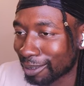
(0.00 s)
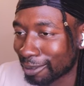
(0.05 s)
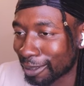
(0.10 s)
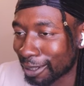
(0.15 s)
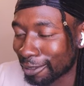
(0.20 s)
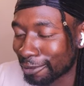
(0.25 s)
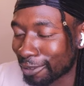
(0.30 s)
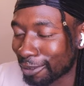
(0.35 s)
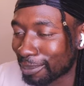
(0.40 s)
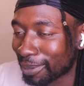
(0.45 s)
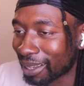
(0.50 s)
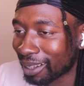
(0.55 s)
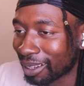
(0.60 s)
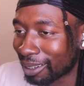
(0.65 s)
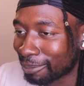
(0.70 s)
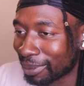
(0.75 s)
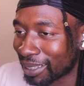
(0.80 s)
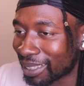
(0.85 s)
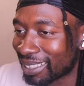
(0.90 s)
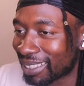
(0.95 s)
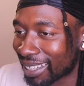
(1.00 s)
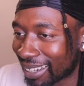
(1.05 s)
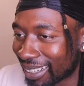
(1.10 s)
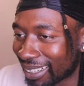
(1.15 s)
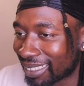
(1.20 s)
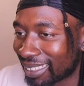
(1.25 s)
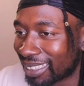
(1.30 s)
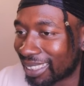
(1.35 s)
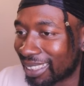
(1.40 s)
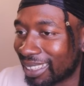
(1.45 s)
Wait for backup.
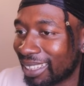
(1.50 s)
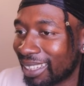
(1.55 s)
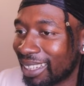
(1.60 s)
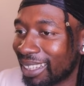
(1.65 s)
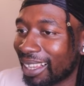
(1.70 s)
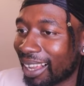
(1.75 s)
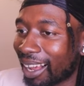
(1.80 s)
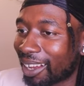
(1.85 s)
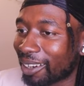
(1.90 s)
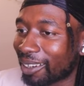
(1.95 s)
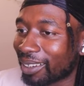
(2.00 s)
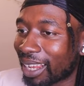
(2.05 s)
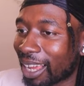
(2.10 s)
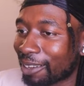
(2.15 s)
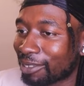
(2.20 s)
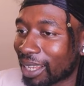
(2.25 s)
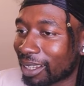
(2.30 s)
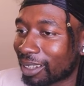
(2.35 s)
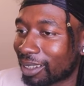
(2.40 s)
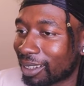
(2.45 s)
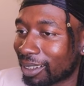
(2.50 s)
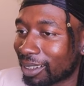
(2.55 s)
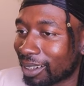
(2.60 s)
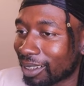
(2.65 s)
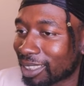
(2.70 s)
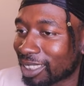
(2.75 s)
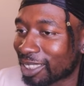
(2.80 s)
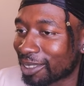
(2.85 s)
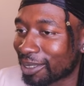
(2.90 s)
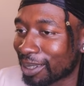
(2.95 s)
Exactly. I don't have that
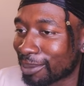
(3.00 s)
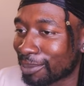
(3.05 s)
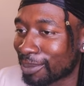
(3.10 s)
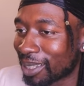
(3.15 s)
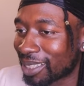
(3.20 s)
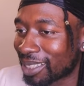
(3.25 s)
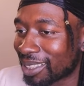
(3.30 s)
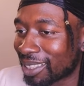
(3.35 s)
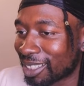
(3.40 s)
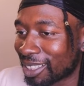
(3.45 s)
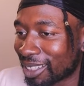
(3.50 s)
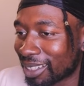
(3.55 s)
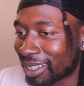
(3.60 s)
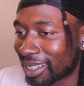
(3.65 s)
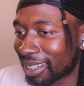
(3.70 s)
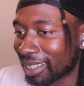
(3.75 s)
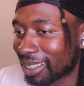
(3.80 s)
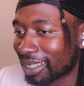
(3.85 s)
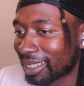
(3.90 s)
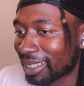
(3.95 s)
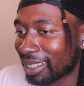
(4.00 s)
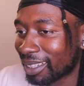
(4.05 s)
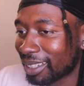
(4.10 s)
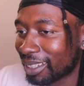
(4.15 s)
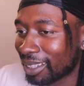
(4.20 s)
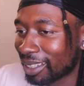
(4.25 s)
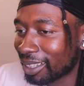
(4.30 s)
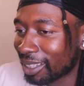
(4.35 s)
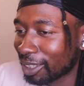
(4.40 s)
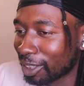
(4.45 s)
luxury, Mr. Shika.
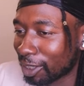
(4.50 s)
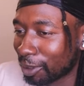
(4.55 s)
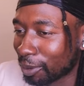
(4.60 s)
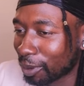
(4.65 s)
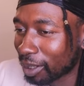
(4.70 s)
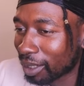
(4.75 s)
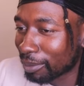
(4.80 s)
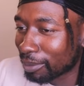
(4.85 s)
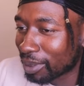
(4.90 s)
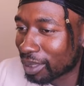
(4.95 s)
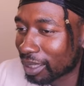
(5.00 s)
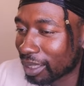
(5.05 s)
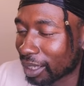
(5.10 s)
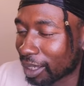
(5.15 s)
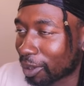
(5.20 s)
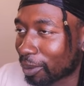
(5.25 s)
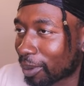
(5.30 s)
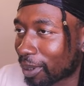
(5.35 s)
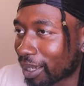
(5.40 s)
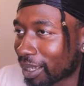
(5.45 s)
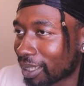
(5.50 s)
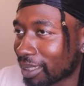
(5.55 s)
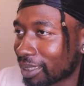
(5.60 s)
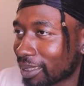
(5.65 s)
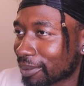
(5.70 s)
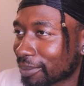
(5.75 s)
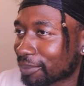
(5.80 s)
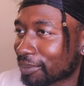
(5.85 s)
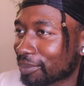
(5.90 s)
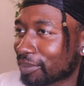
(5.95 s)
You want him to get away?
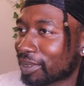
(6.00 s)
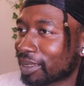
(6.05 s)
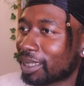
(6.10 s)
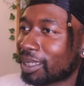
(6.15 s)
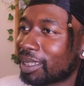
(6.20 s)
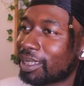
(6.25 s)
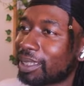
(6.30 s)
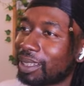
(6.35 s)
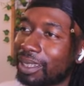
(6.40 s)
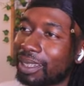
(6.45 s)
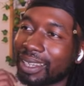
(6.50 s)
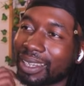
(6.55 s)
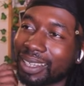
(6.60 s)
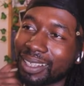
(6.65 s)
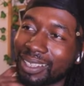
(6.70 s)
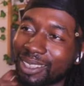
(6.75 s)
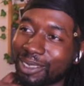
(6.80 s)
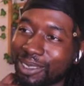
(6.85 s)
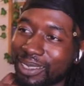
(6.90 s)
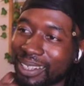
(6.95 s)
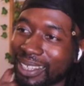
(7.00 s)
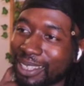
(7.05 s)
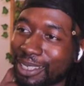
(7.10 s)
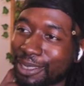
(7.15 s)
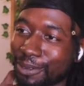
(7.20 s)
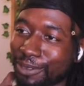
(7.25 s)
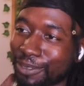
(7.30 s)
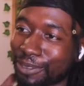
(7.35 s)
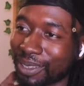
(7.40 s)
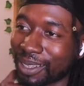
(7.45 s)
Later, Lord
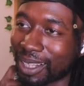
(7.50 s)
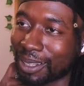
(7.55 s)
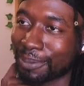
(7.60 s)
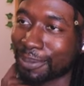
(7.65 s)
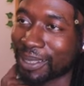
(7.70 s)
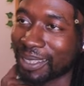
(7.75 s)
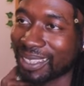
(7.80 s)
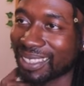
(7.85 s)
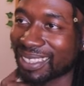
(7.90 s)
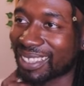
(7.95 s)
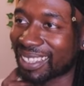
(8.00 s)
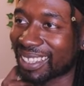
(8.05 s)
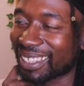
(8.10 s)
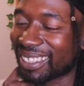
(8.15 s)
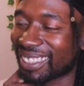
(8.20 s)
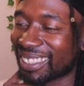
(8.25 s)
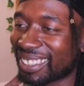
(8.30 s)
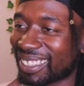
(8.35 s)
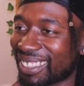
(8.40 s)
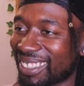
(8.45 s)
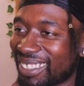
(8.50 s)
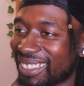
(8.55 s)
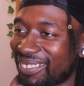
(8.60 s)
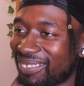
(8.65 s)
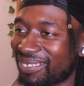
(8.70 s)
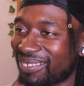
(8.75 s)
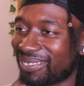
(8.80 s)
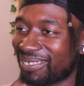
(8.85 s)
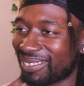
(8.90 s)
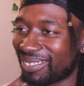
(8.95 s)
8th. I'll be in touch.
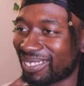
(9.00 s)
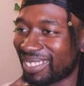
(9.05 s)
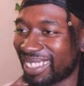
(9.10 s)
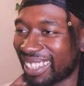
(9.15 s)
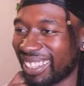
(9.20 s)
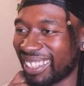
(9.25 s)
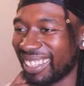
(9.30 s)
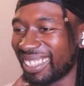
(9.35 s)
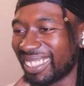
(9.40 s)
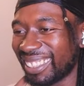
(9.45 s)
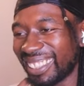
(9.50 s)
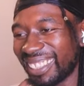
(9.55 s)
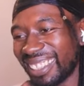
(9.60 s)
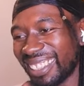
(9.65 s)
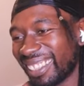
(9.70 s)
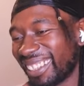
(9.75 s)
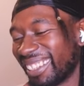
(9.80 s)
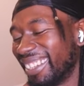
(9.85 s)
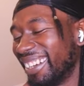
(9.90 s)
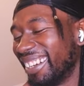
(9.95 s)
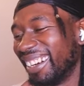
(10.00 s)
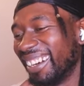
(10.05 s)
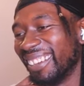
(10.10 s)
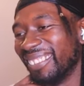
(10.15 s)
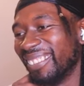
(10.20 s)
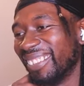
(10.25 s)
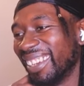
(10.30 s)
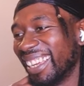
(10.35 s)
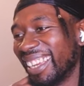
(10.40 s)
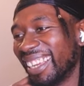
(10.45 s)
Nah,
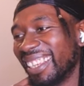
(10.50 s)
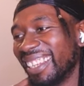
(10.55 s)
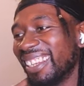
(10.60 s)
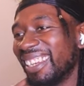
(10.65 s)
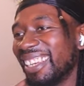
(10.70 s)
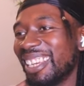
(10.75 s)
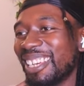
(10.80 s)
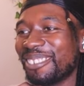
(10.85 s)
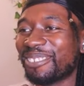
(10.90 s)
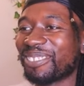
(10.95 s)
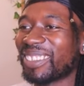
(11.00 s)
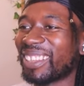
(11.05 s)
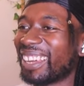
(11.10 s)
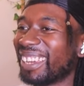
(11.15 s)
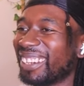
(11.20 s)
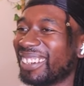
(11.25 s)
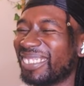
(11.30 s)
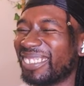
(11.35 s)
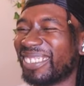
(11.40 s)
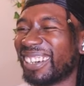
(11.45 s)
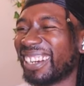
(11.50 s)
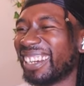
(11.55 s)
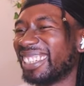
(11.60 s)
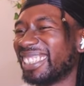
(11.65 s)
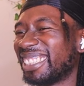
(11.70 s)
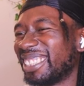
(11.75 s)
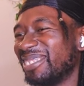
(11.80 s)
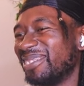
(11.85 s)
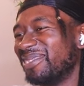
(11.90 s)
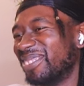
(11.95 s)
man. Fighting
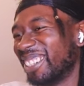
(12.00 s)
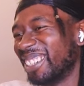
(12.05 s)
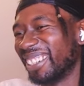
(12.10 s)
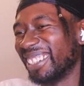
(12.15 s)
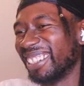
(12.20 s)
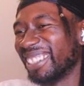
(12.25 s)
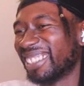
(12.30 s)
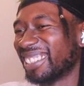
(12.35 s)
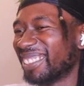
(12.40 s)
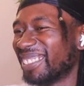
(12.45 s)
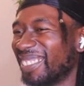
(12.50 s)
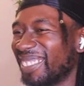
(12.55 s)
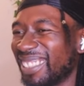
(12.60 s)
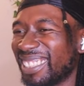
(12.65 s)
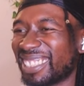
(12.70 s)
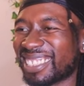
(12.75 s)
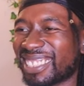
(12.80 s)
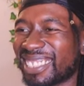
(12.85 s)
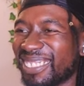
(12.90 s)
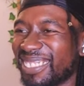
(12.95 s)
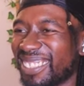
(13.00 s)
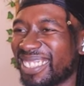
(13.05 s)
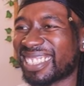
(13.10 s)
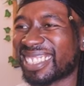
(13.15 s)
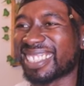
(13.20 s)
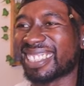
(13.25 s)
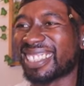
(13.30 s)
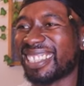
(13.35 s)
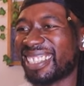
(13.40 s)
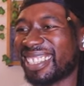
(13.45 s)
Raijin Boruto is too
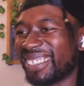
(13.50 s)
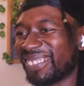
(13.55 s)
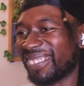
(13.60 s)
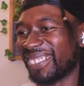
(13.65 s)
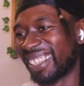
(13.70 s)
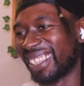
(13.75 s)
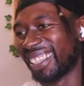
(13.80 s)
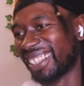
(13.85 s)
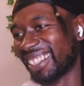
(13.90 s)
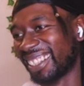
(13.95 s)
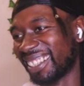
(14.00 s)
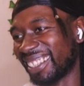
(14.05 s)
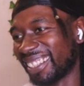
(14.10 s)
slick, man.